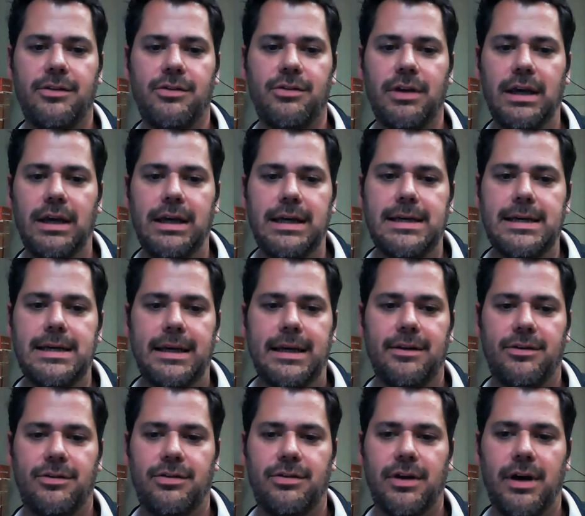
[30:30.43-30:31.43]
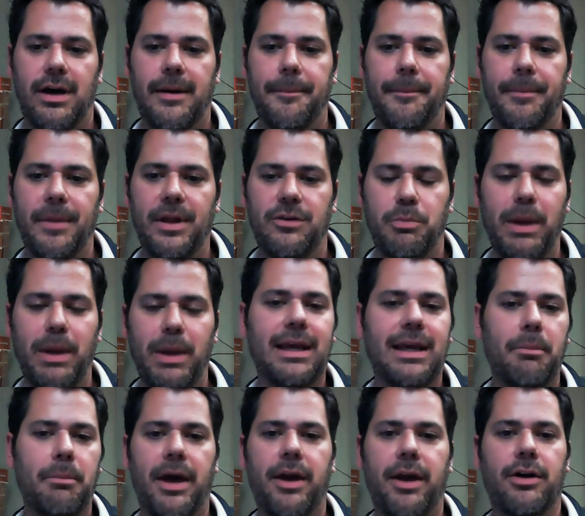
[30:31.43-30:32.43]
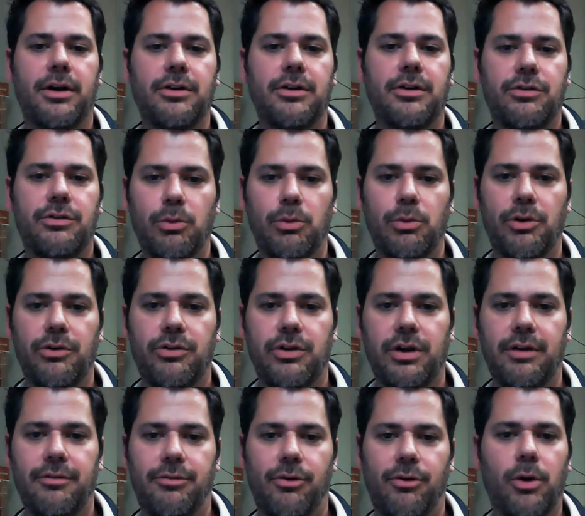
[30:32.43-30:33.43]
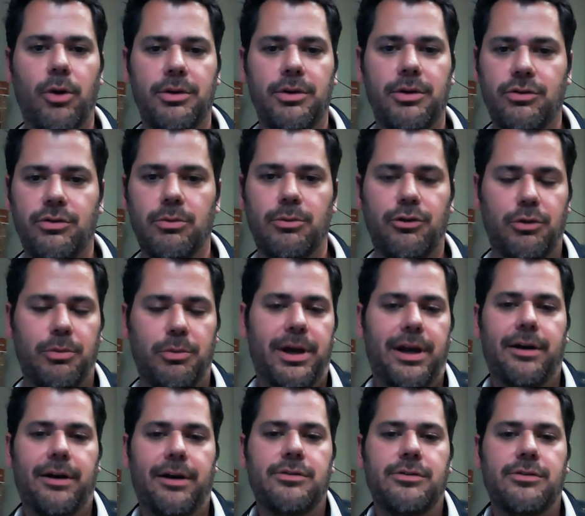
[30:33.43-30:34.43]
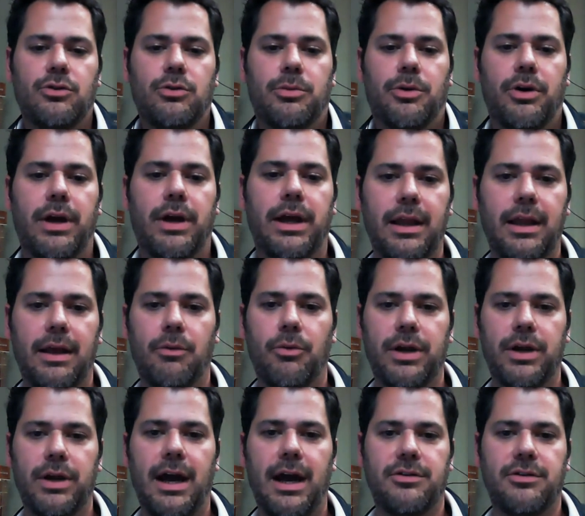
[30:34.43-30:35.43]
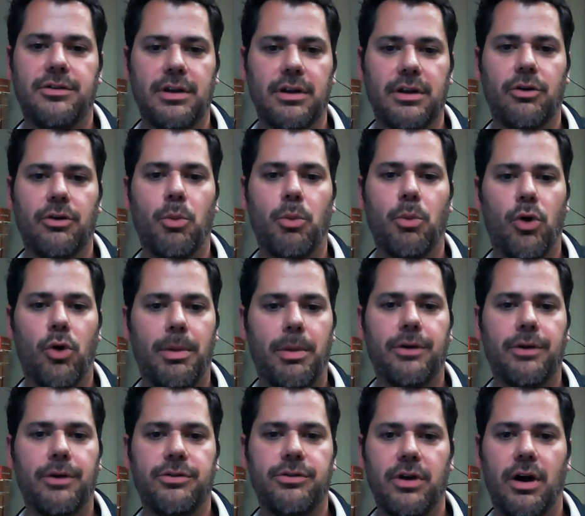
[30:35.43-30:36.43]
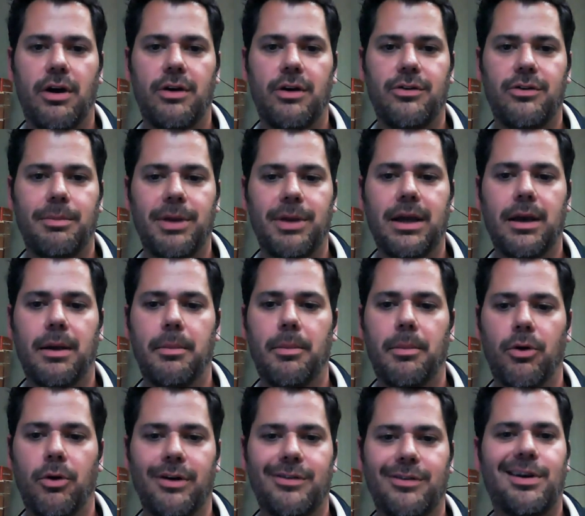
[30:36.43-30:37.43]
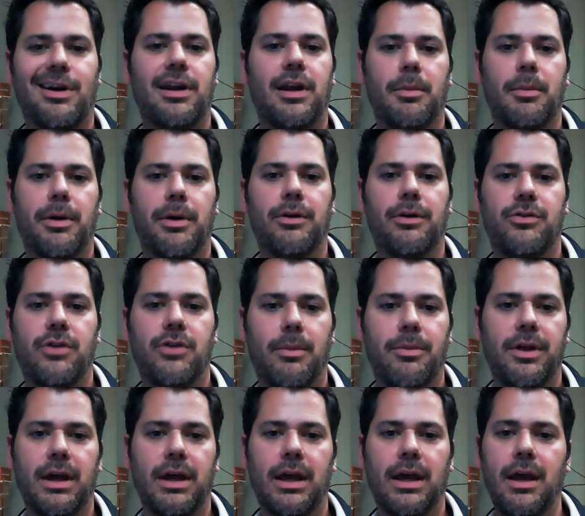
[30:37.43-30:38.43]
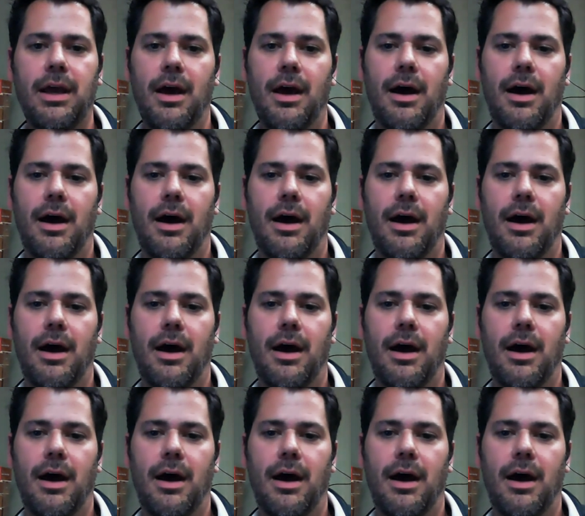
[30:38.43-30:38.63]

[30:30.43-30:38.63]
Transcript: It's it's uh, it's making better consumers, and informed consumers a better consumer, and, and when guys can learn more about cigars, they become more excited about something,